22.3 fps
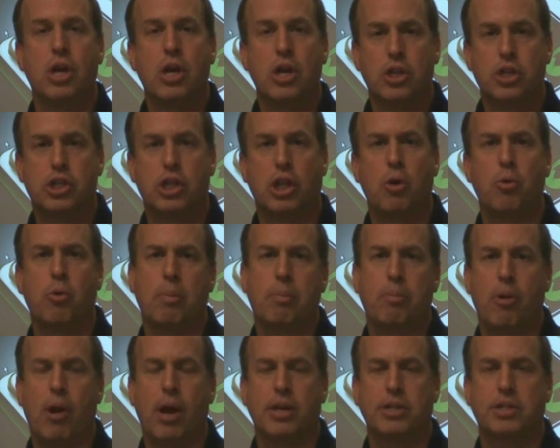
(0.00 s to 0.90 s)
slower
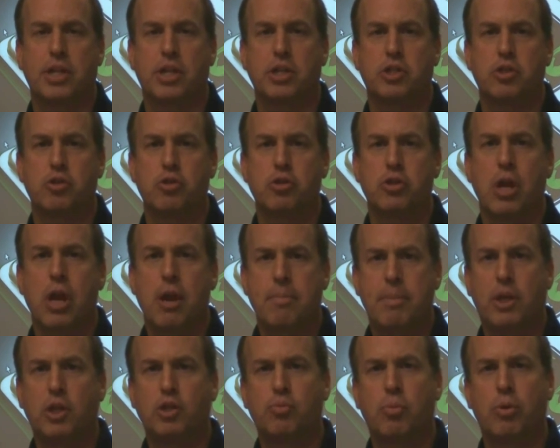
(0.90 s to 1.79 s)
processors,
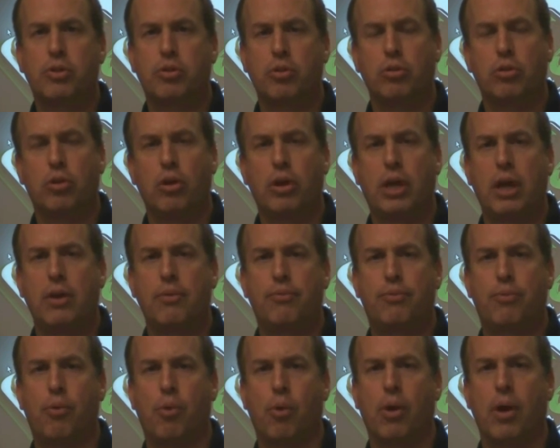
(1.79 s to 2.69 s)
because what they're looking
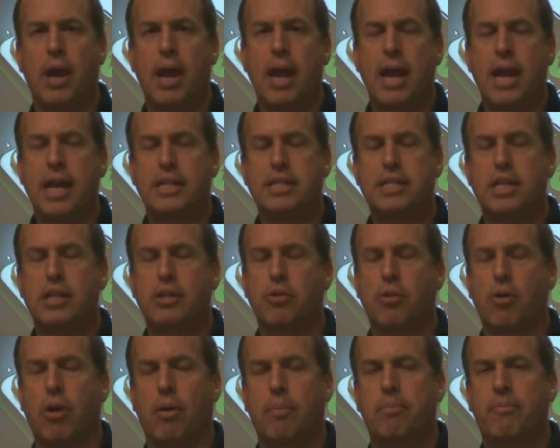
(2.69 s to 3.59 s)
for is
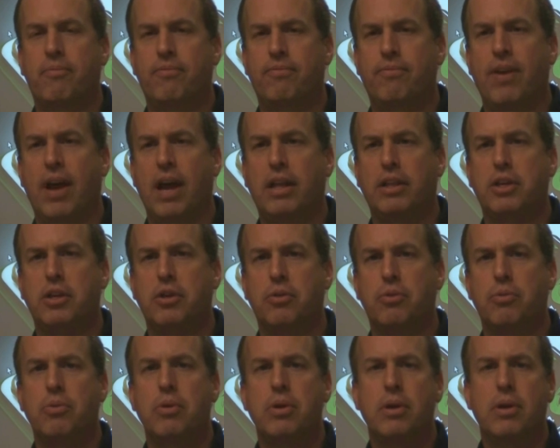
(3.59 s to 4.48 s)
either a
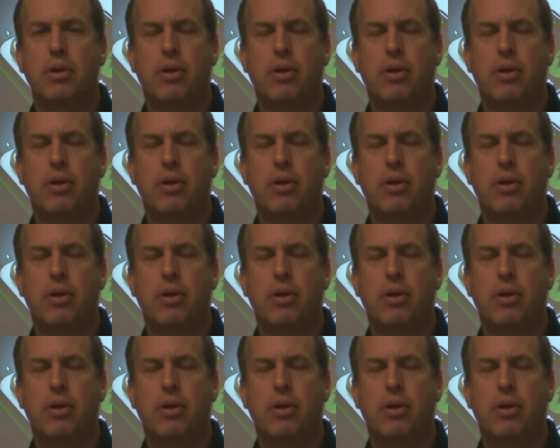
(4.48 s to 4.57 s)
value